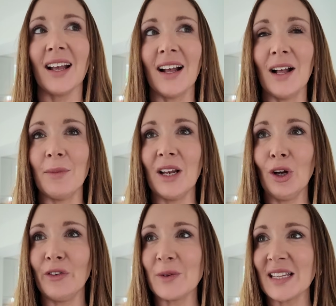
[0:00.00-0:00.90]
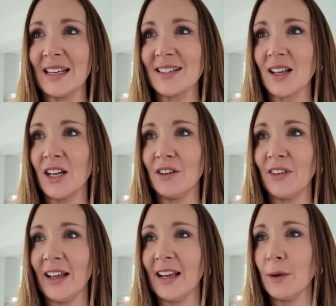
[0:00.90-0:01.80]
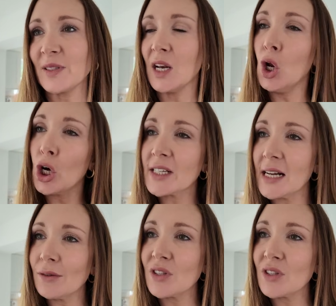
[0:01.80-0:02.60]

A lot of you are saying it's kind of like it was a lockdown